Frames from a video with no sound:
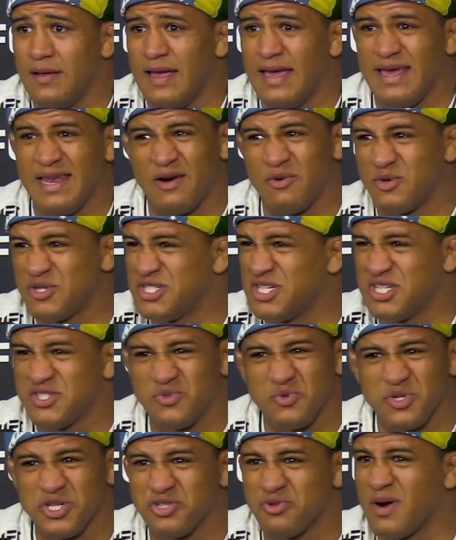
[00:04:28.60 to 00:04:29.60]
and I was just
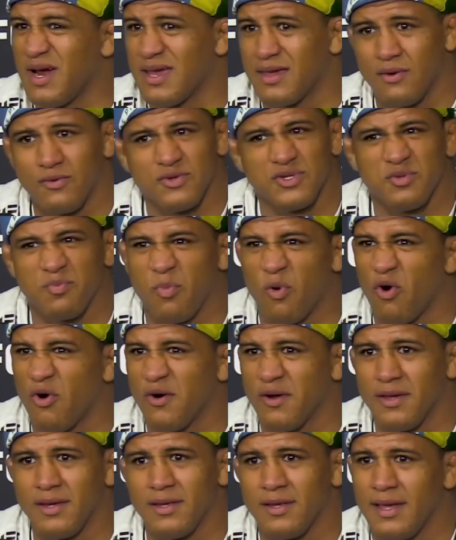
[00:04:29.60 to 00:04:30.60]
doing strike. I was
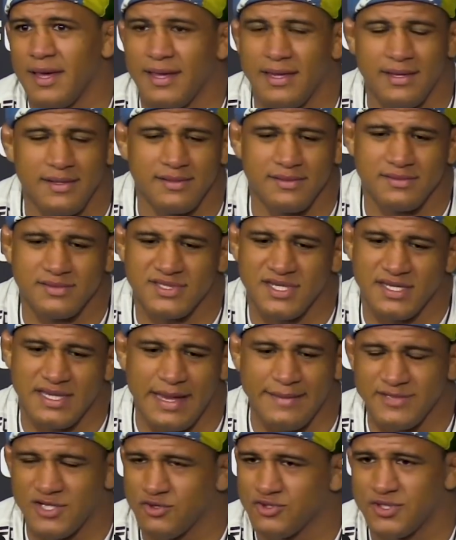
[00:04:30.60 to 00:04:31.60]
sparring, and
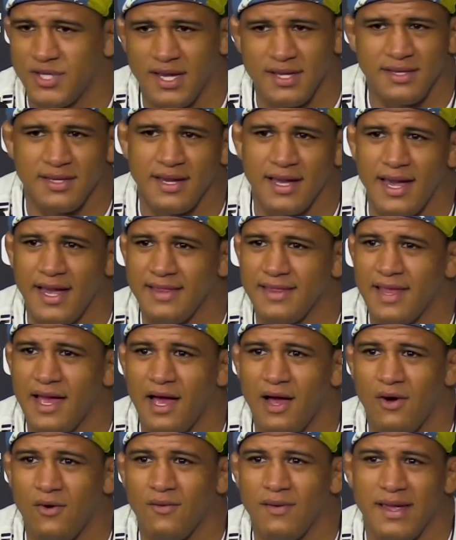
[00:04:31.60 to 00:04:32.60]
sometimes I was taking the guy
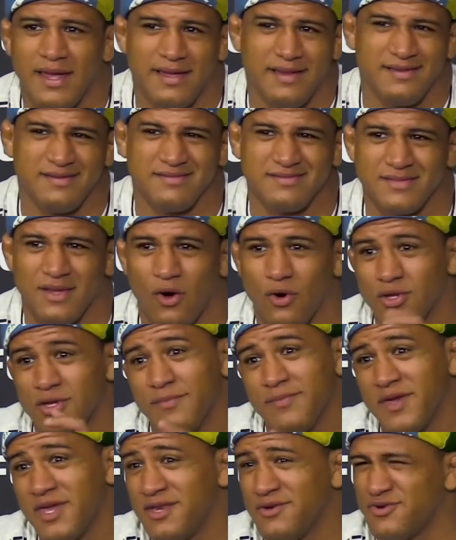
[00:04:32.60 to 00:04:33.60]
down. And on the
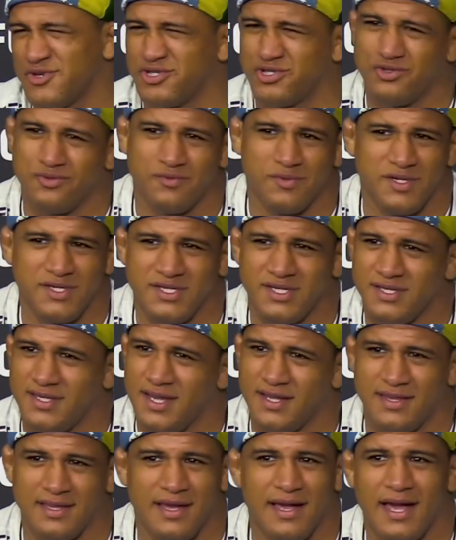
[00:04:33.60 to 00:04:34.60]
beginning, it was too easy
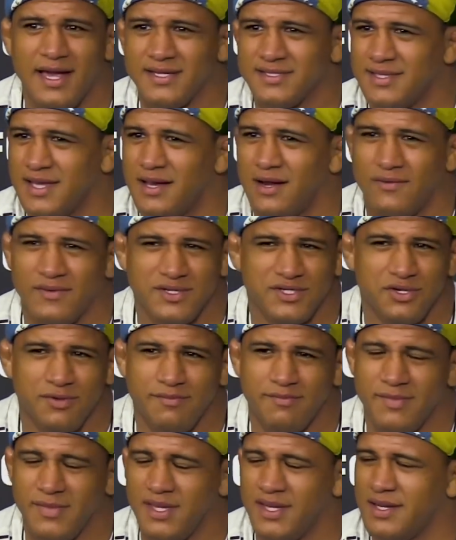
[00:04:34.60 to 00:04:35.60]
take the guys down and
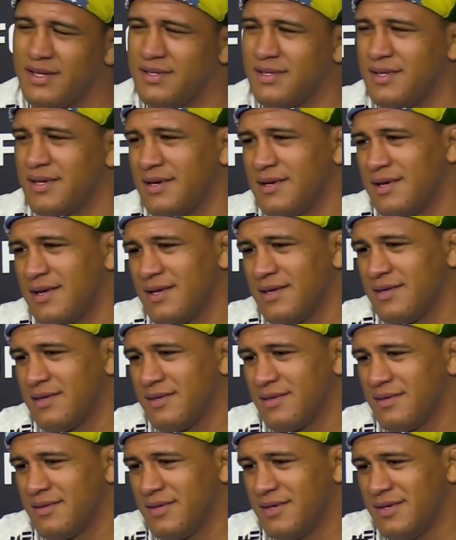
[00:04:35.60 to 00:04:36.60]
submit, and then I like,
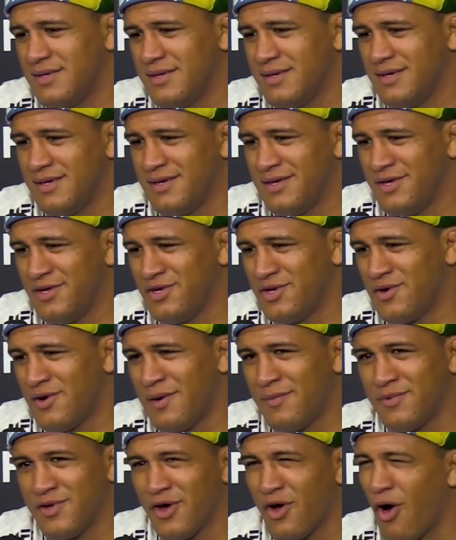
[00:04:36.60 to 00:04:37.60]
you know,
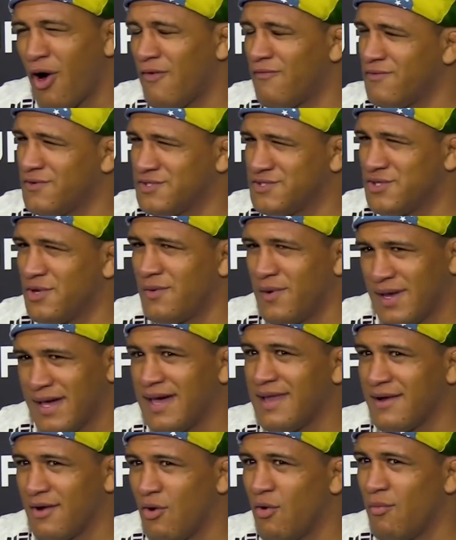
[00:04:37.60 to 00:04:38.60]
I'm in a comfort zone. I
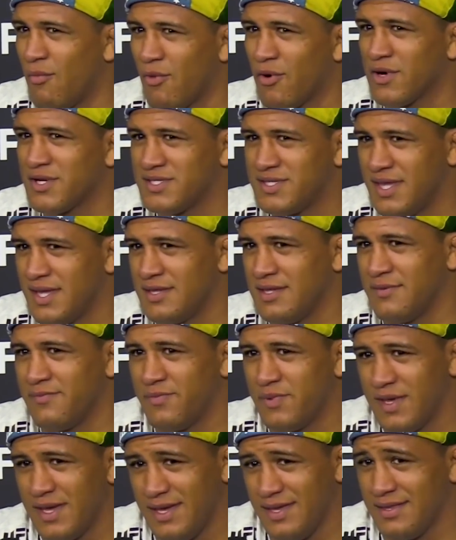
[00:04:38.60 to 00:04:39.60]
gotta go more stand up,
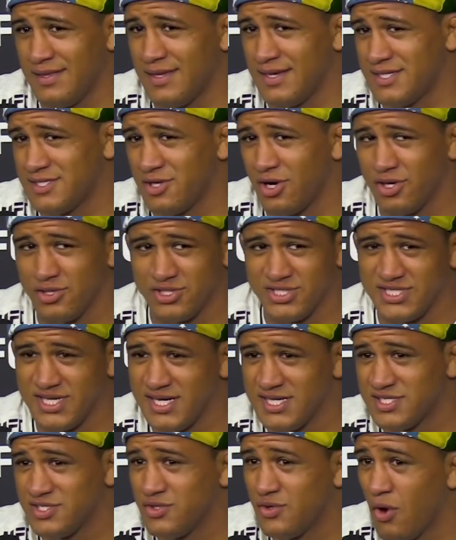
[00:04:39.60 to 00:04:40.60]
and I start
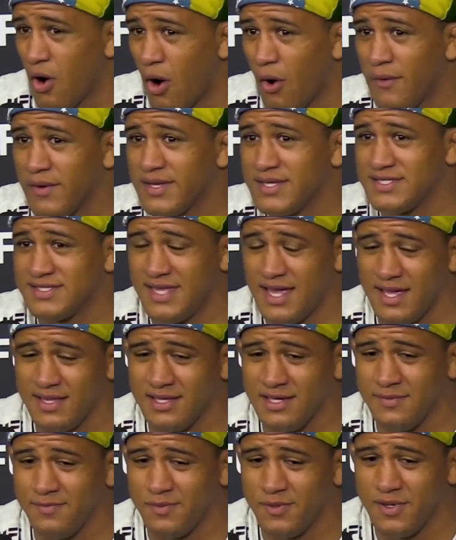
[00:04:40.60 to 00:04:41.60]
just going
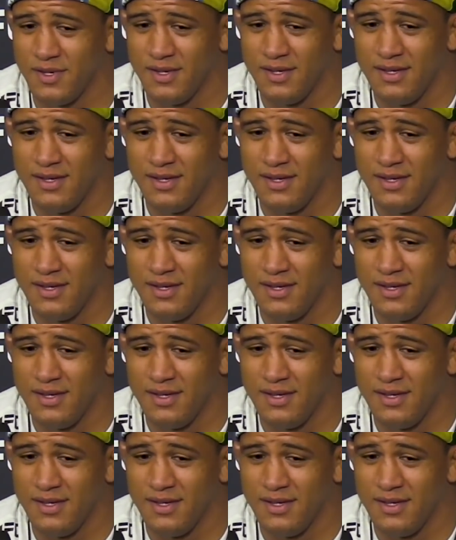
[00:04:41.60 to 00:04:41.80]
stand up,